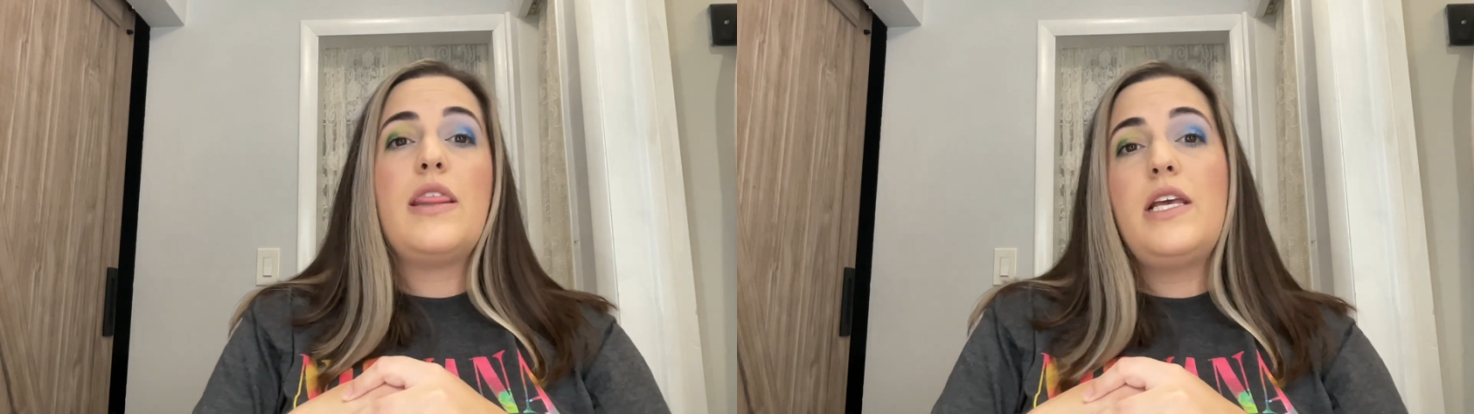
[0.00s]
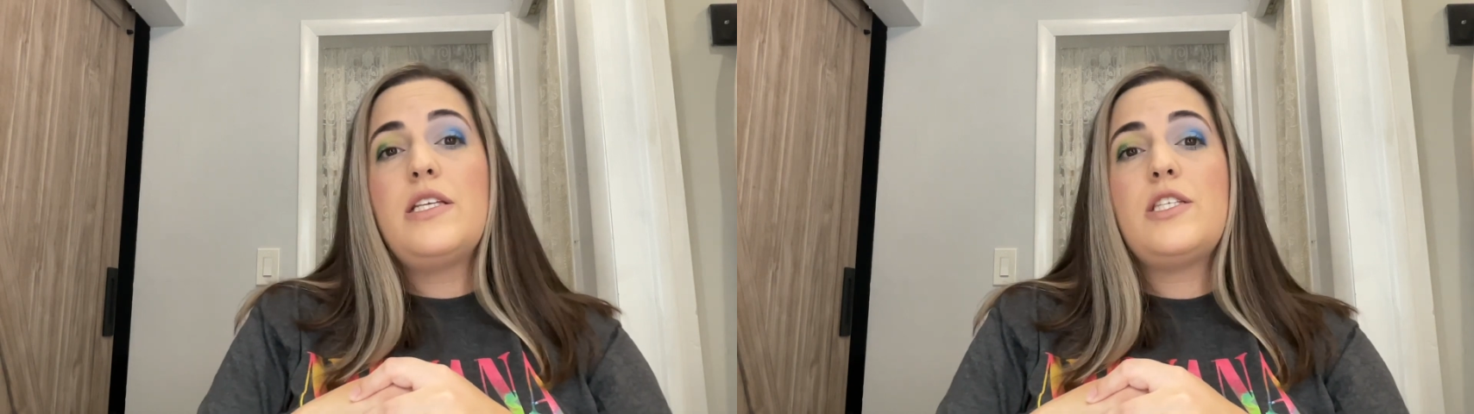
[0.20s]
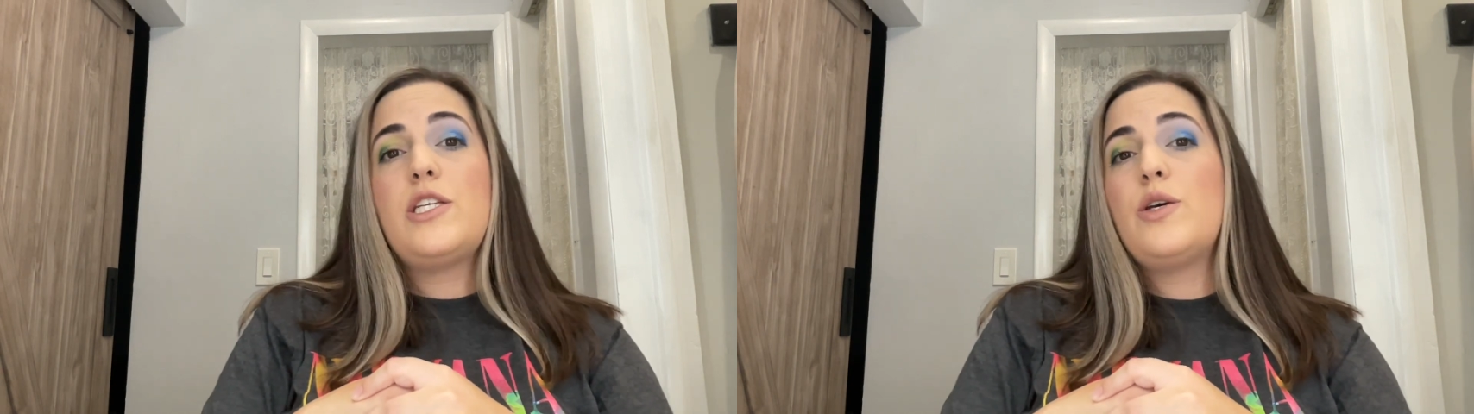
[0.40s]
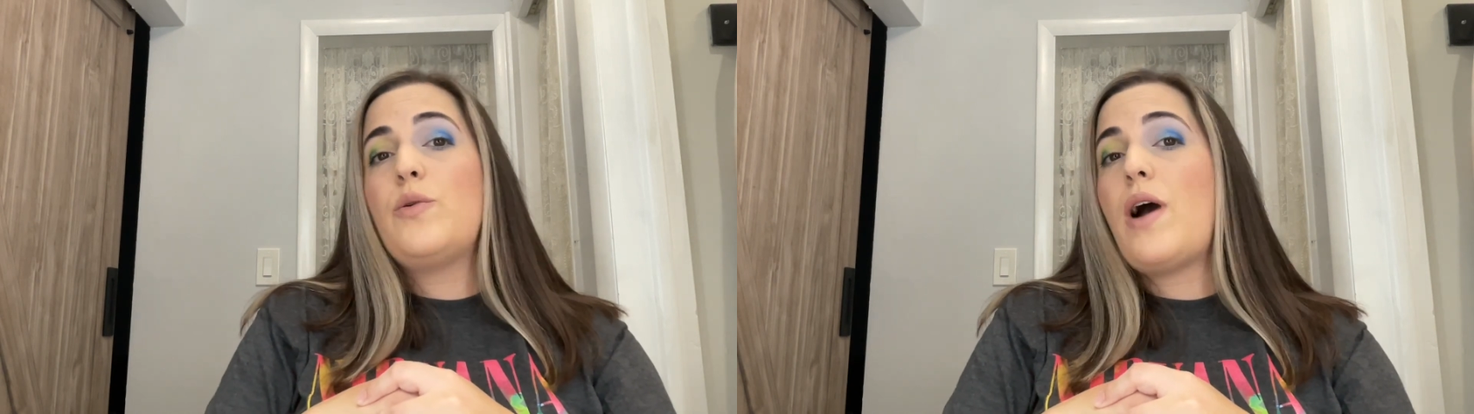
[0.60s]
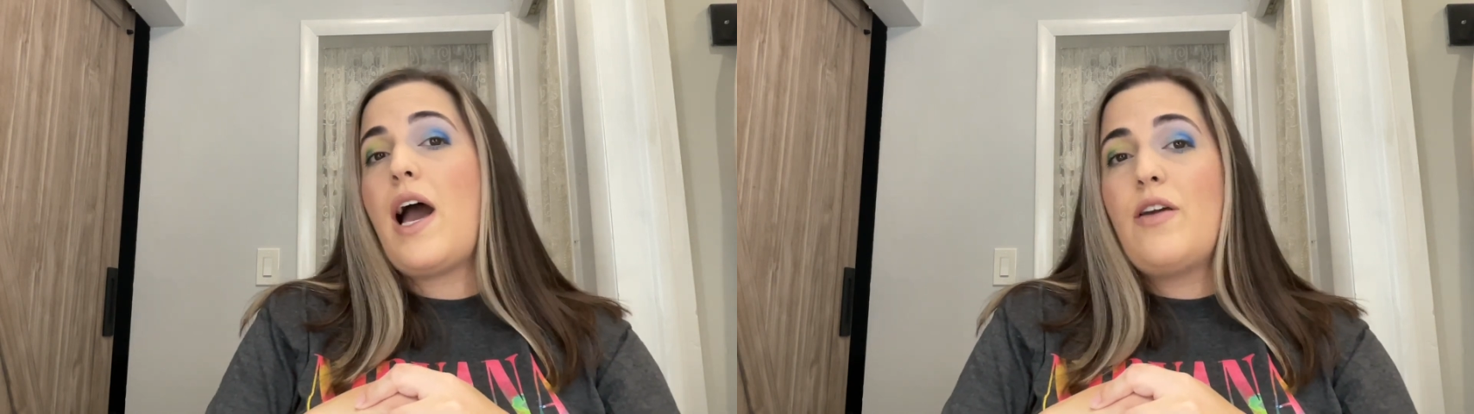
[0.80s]
These
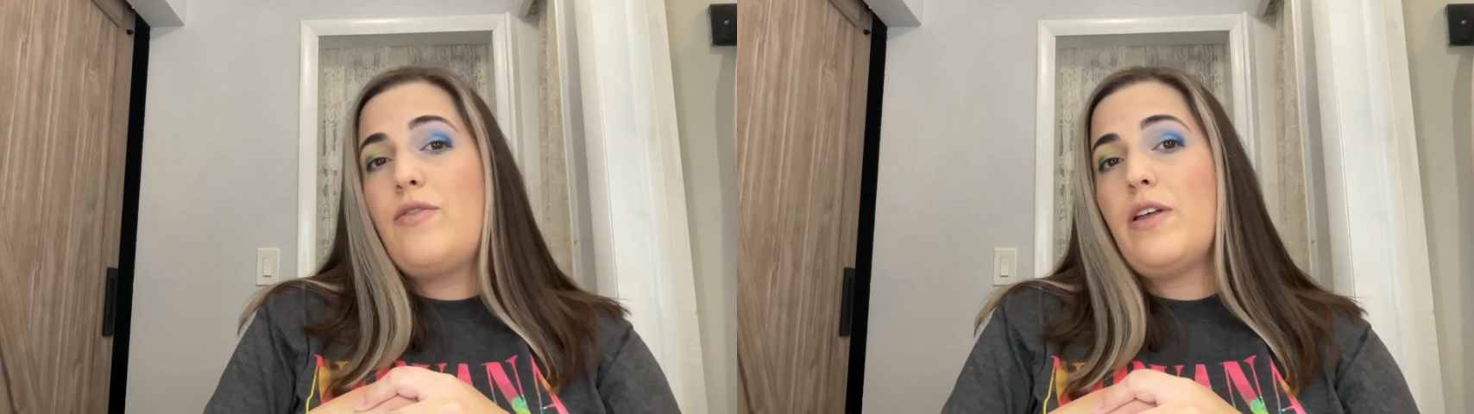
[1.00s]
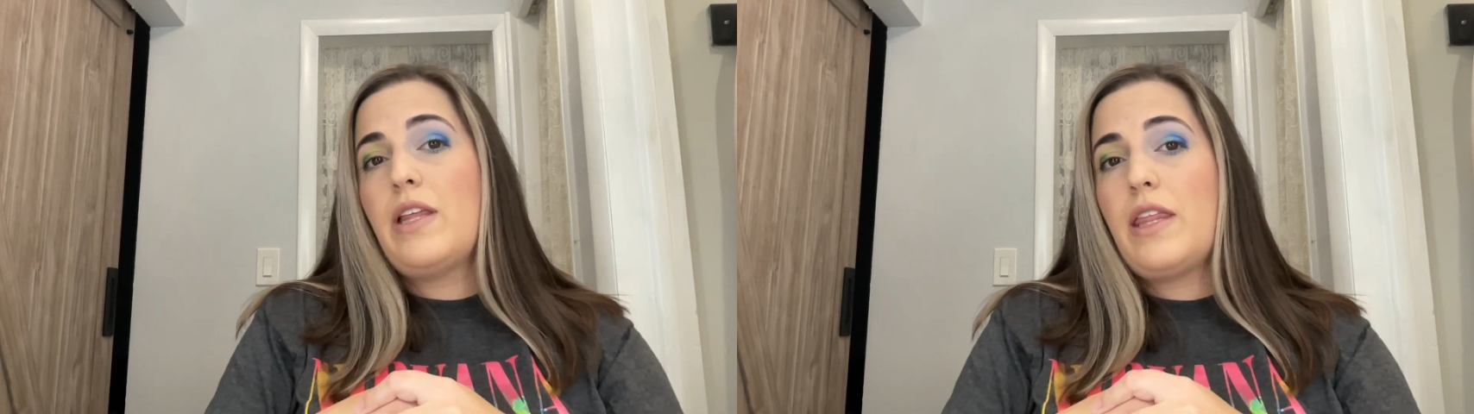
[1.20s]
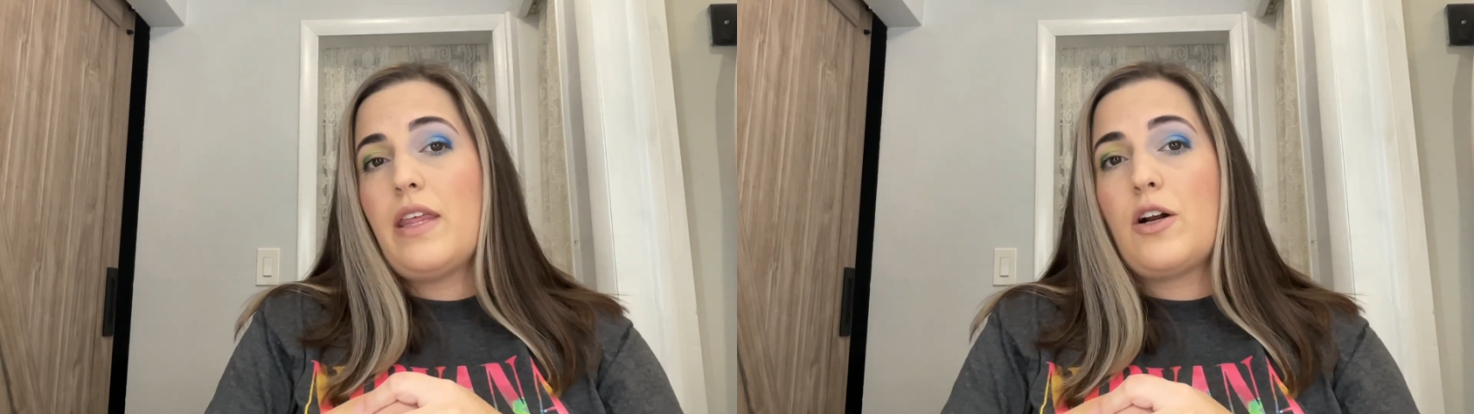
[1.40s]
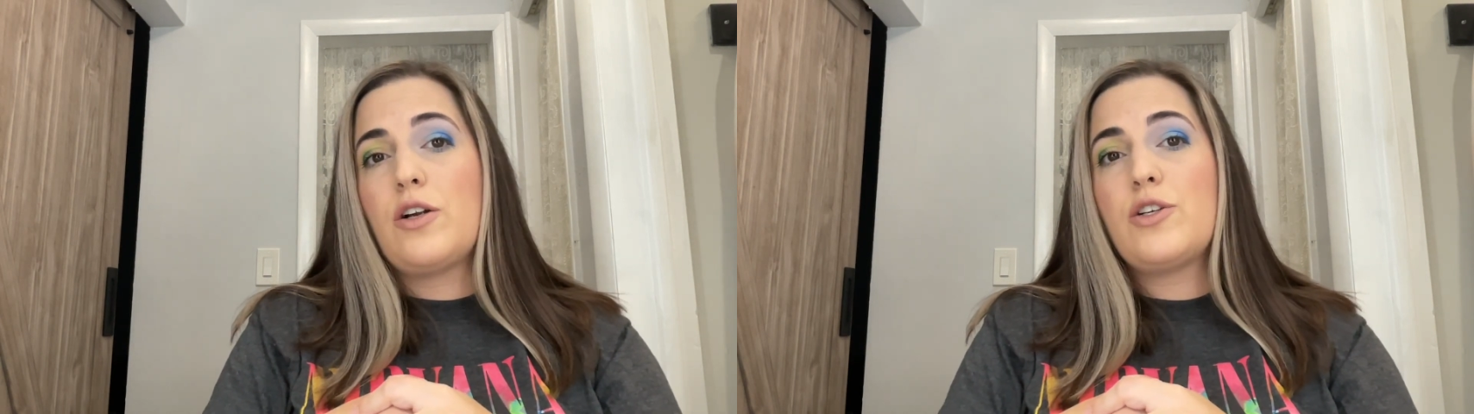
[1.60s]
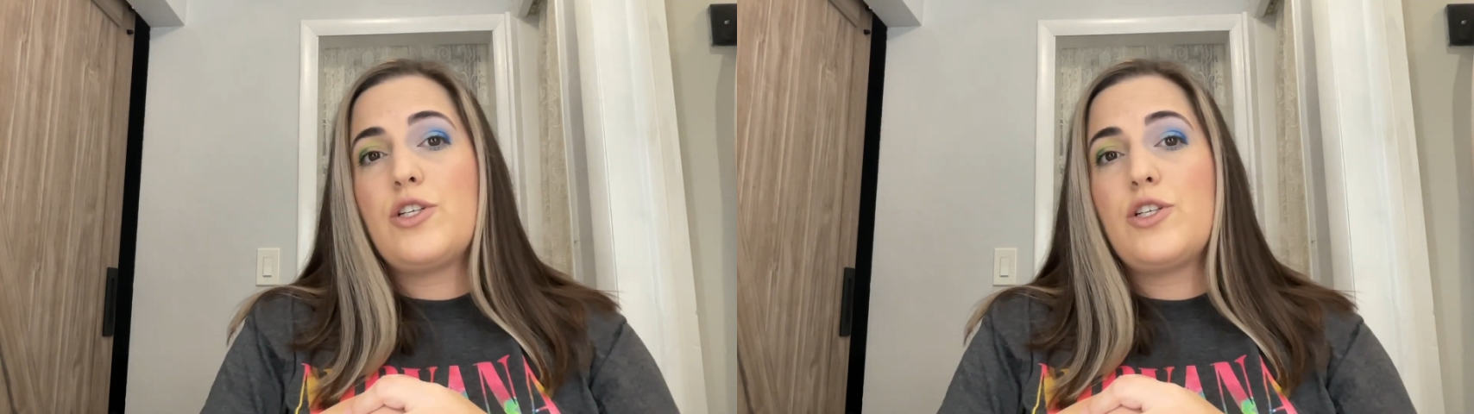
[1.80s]
two, I feel like they